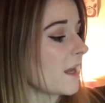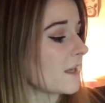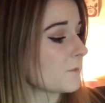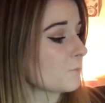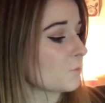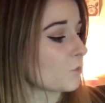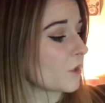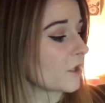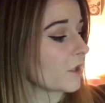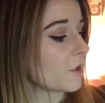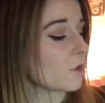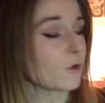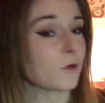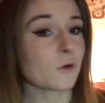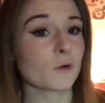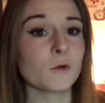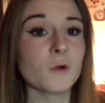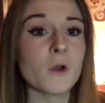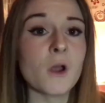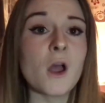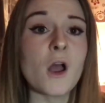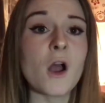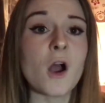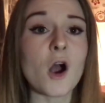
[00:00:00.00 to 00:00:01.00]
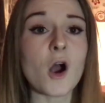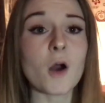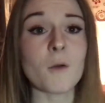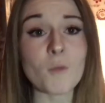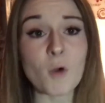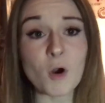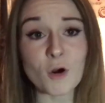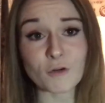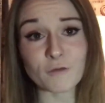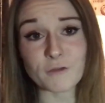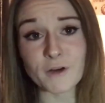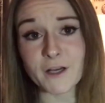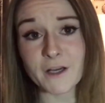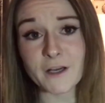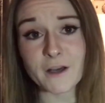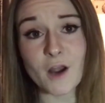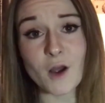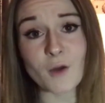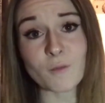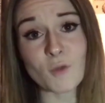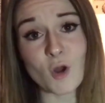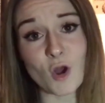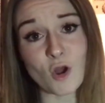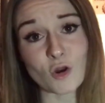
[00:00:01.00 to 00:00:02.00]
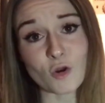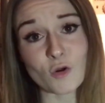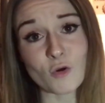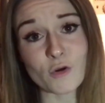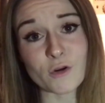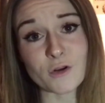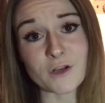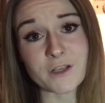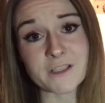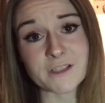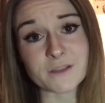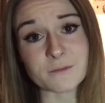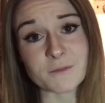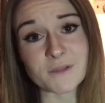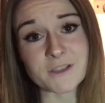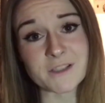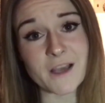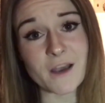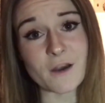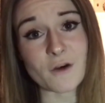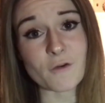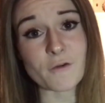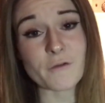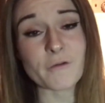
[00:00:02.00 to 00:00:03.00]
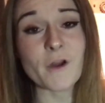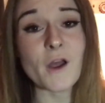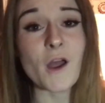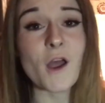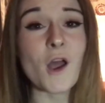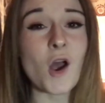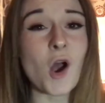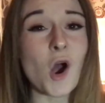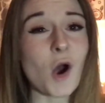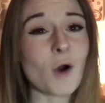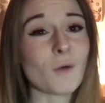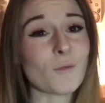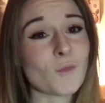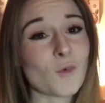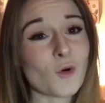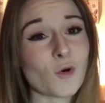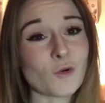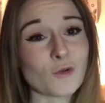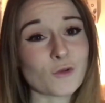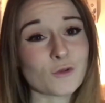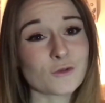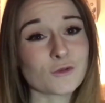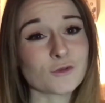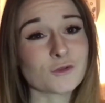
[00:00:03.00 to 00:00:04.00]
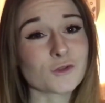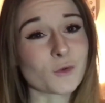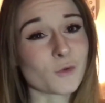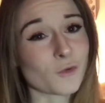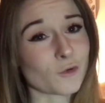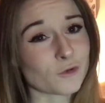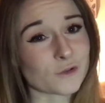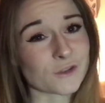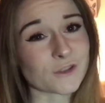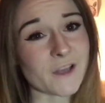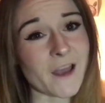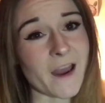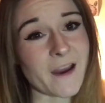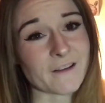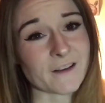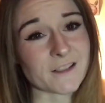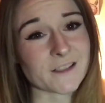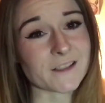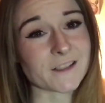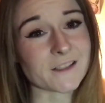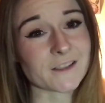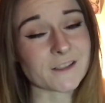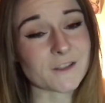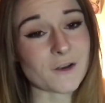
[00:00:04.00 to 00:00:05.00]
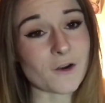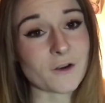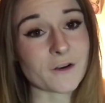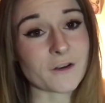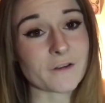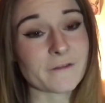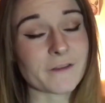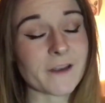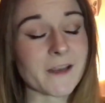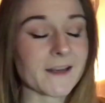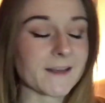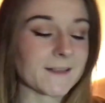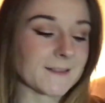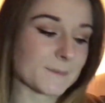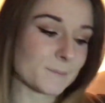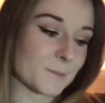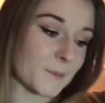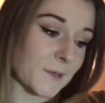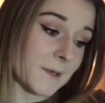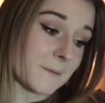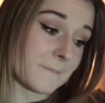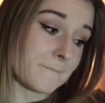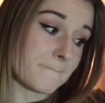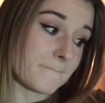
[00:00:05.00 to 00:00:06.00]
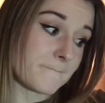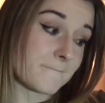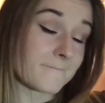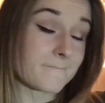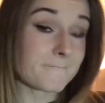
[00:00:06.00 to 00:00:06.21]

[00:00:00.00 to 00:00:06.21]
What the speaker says: is pretty cool. I'm not a loyalist myself. I'm more towards the heretic side of things, but